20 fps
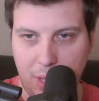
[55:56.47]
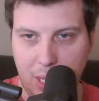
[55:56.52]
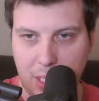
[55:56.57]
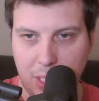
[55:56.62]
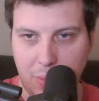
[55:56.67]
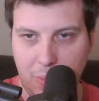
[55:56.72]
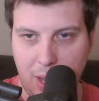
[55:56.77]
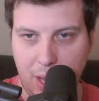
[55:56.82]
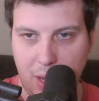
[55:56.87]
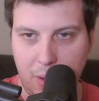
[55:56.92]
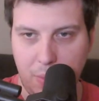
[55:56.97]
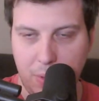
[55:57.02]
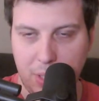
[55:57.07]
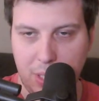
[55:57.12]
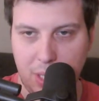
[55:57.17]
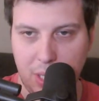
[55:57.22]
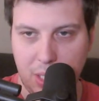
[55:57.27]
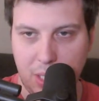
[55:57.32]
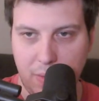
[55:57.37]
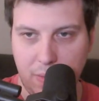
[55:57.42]
That's why it was
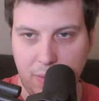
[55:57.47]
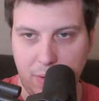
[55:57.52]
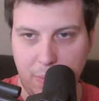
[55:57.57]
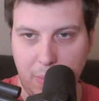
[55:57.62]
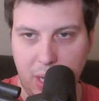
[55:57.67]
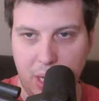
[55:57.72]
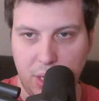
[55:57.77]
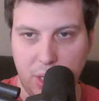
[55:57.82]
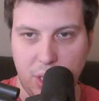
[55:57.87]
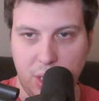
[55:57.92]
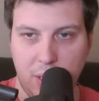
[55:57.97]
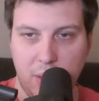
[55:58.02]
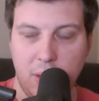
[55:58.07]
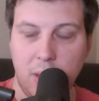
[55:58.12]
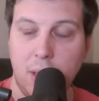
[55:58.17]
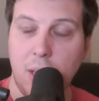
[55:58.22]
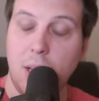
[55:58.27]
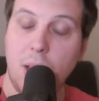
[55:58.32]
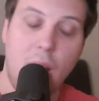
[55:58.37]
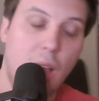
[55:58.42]
disinformation.
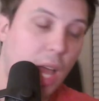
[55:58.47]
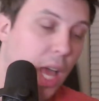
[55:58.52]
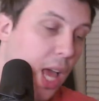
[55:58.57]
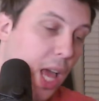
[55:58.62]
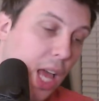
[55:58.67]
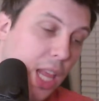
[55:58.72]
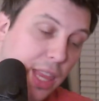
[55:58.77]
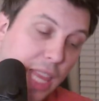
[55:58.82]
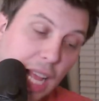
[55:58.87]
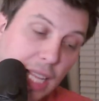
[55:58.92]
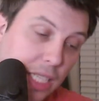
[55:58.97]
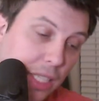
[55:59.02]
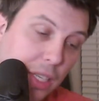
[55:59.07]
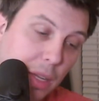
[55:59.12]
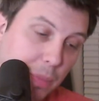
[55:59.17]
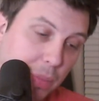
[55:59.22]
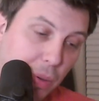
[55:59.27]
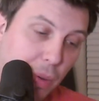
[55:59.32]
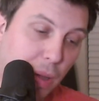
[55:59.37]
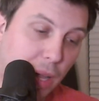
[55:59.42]
That's a
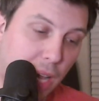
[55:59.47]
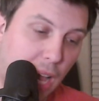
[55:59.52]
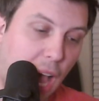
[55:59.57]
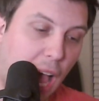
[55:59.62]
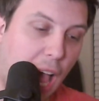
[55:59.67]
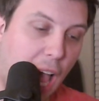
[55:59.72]
good point.